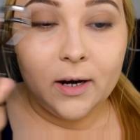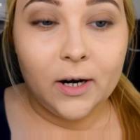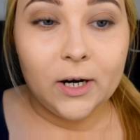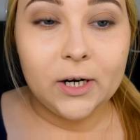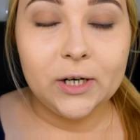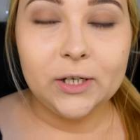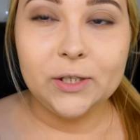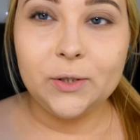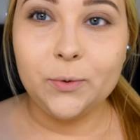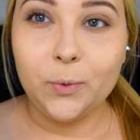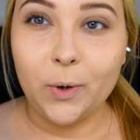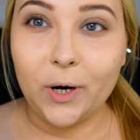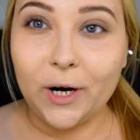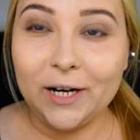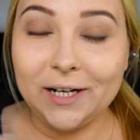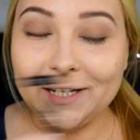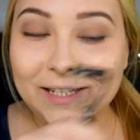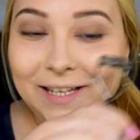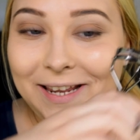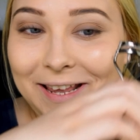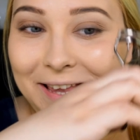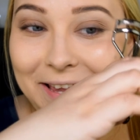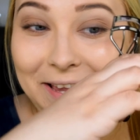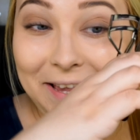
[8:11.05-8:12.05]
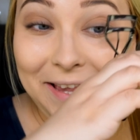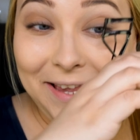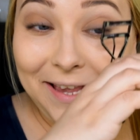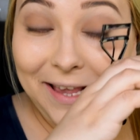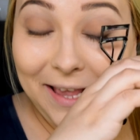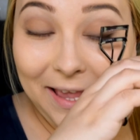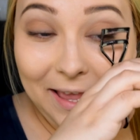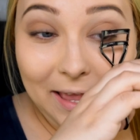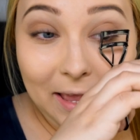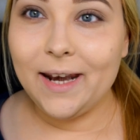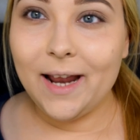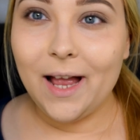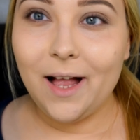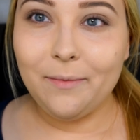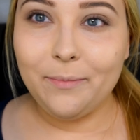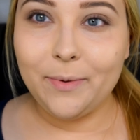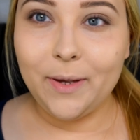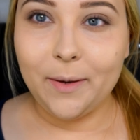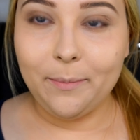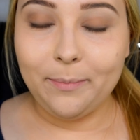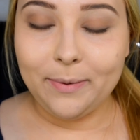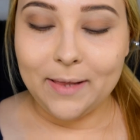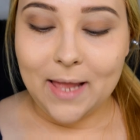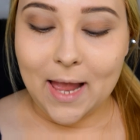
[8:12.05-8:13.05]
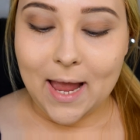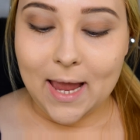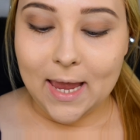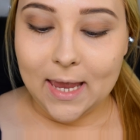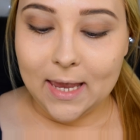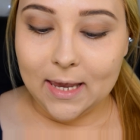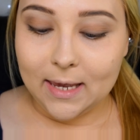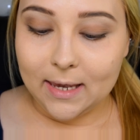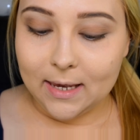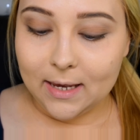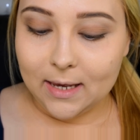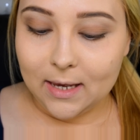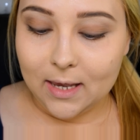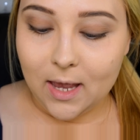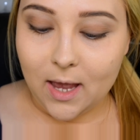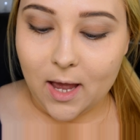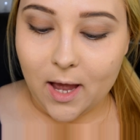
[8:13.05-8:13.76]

hers weren't. And I'll be applying